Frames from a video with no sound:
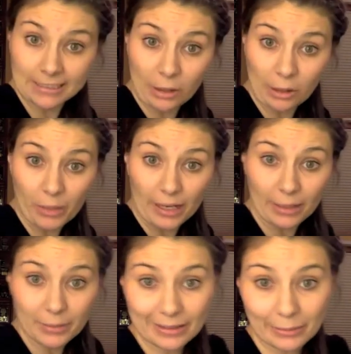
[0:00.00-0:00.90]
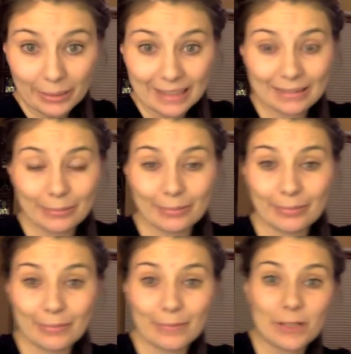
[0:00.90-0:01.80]
hope that helped a little bit.
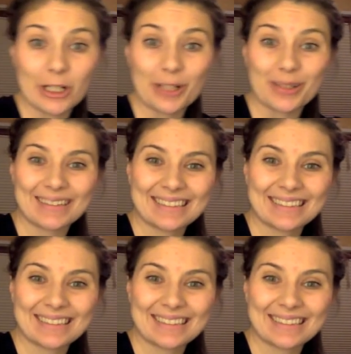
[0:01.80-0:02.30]
Cheers.